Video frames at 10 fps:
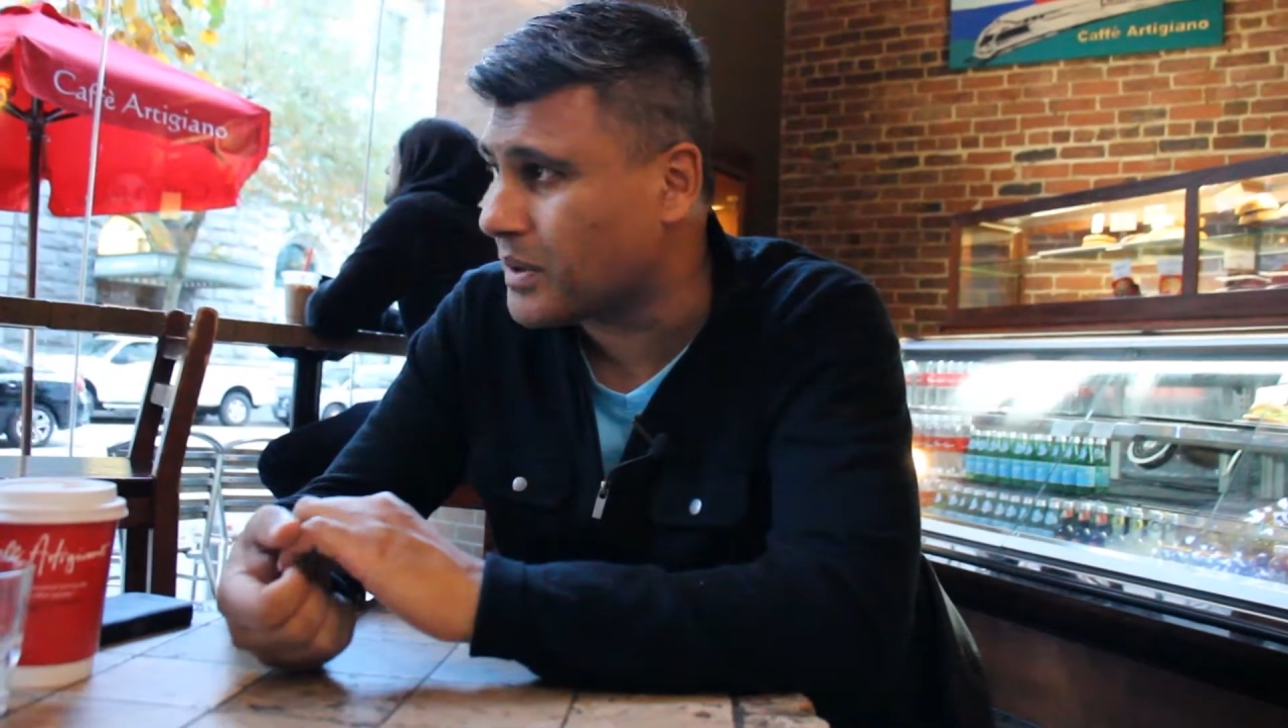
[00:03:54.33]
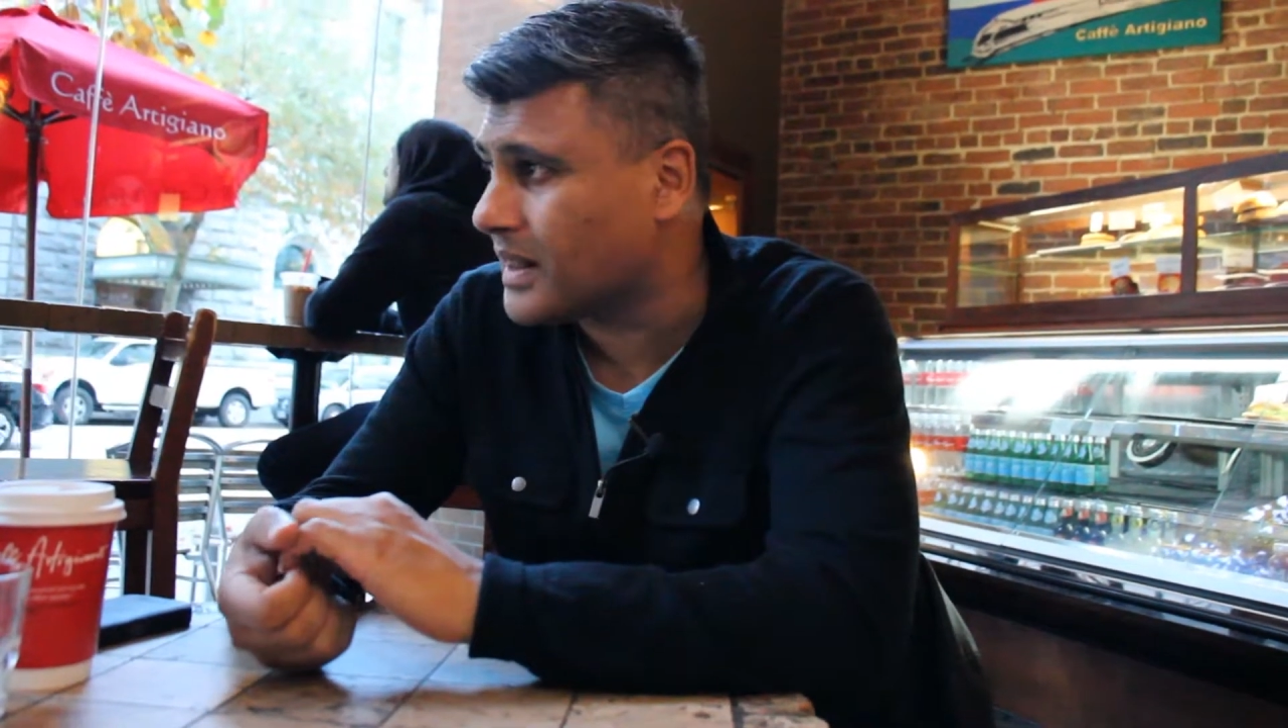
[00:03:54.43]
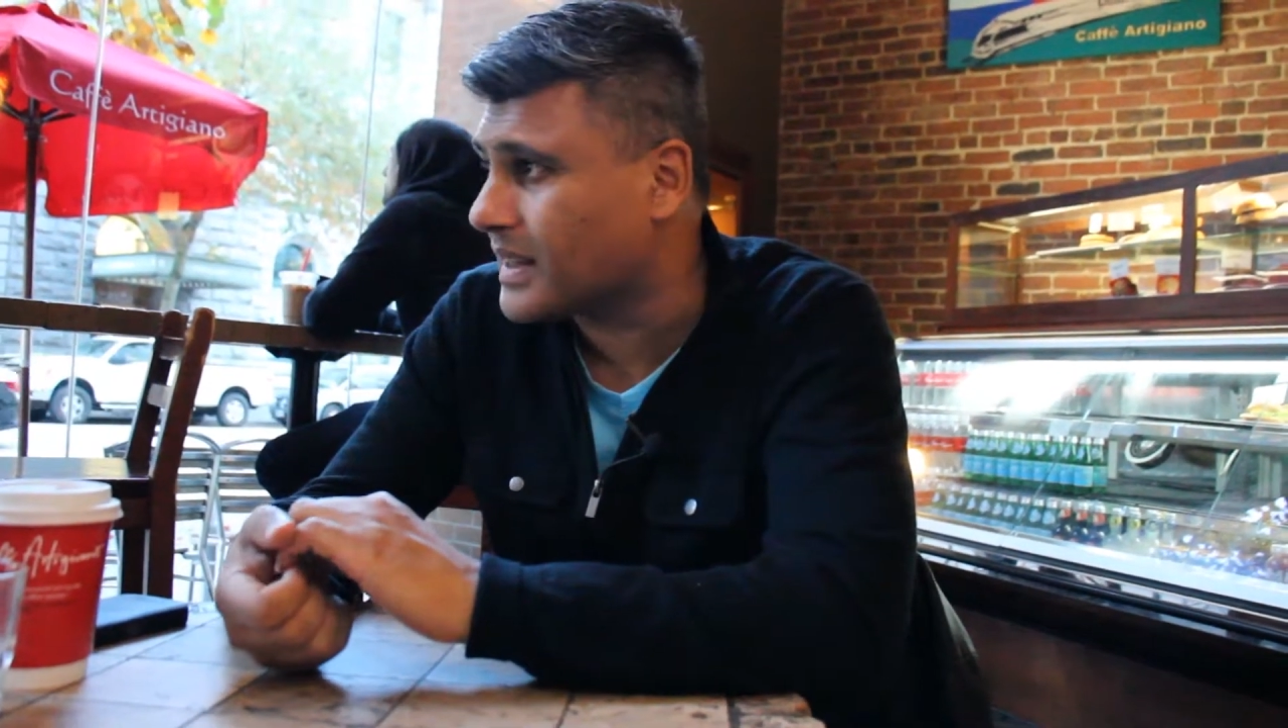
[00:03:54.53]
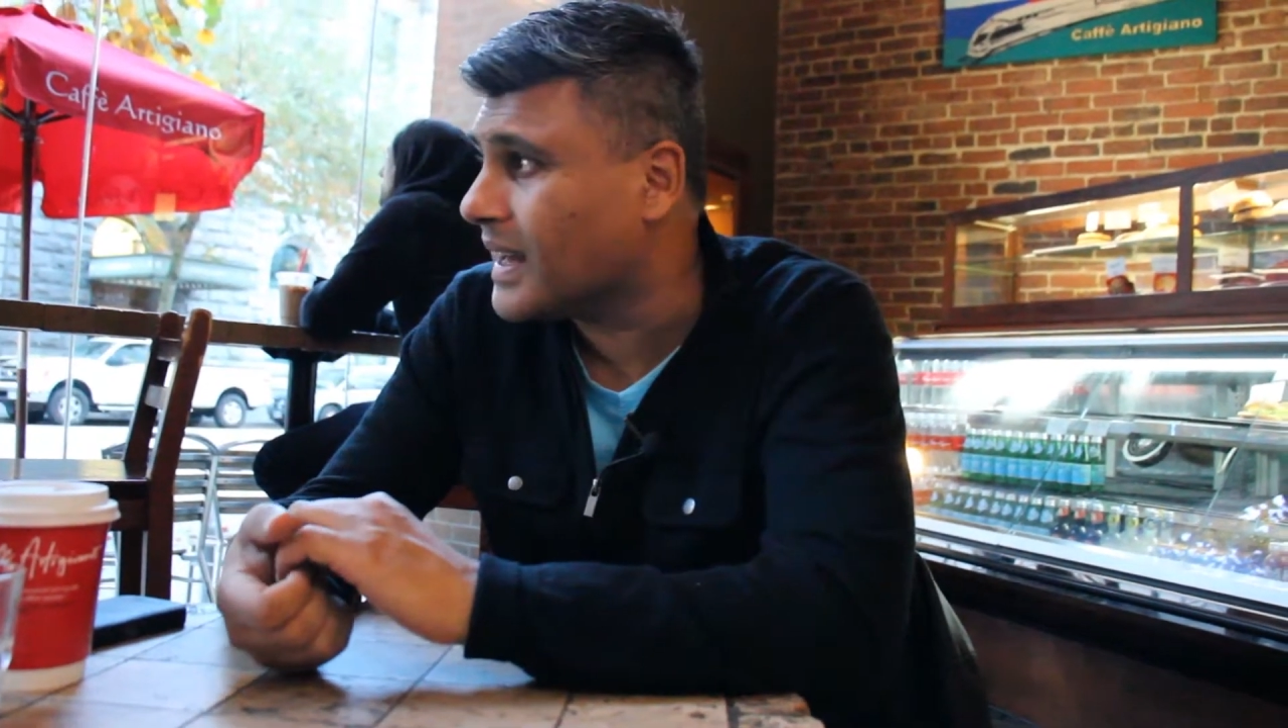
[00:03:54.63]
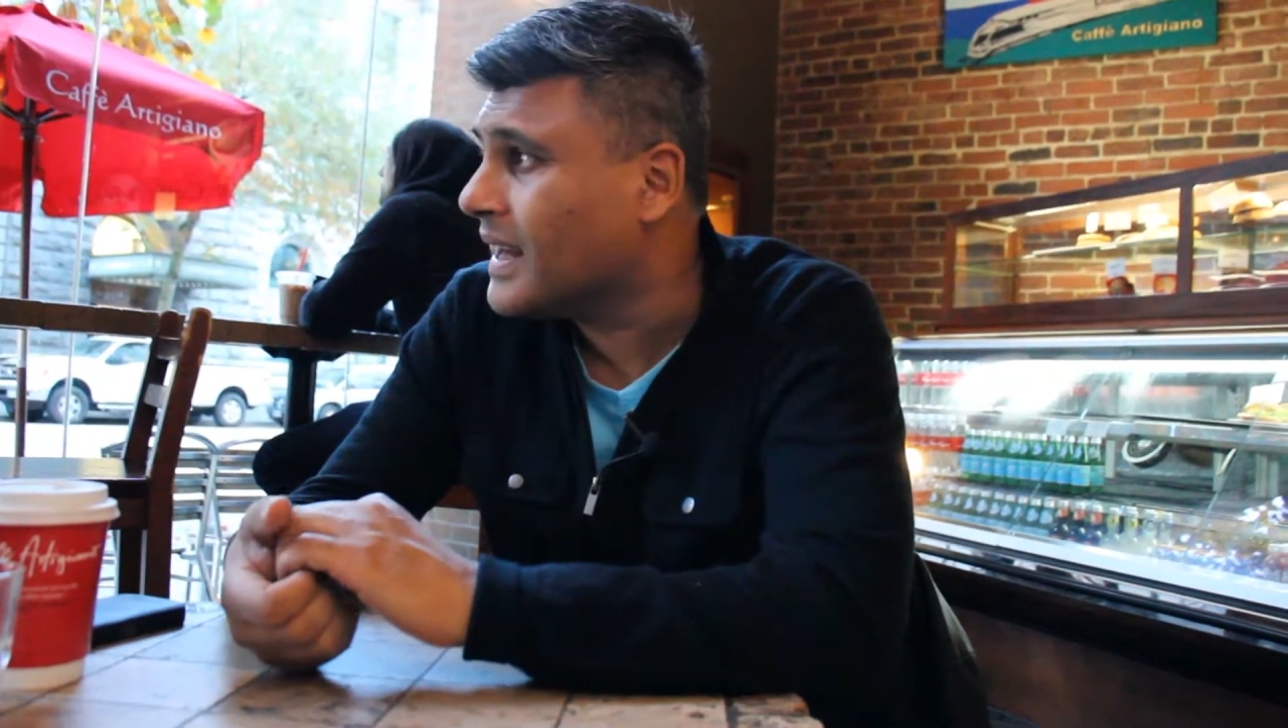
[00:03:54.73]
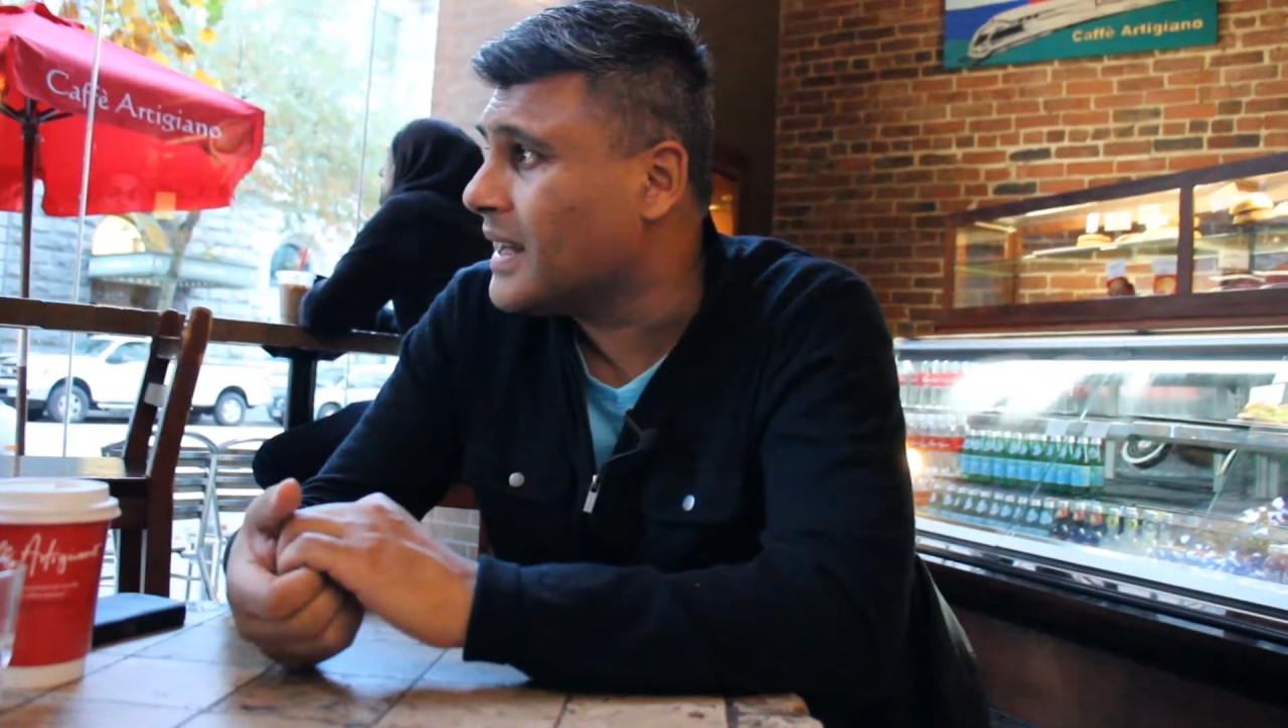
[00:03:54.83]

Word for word: but like,